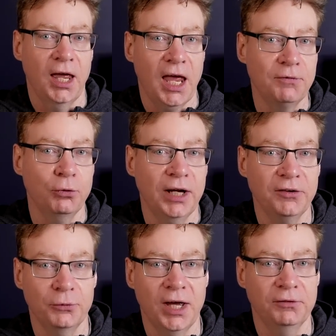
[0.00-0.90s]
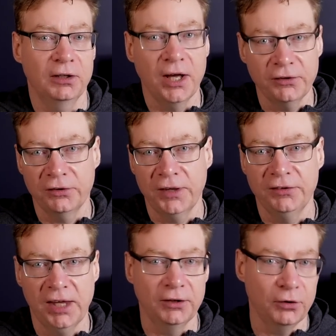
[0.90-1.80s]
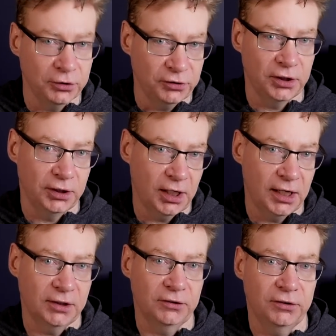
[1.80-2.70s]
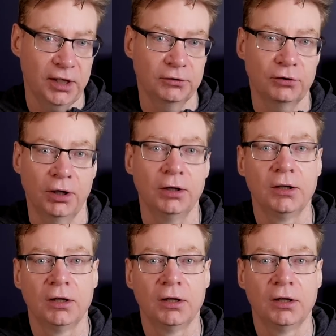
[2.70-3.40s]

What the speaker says: Everyone else will have to license their technology, etc.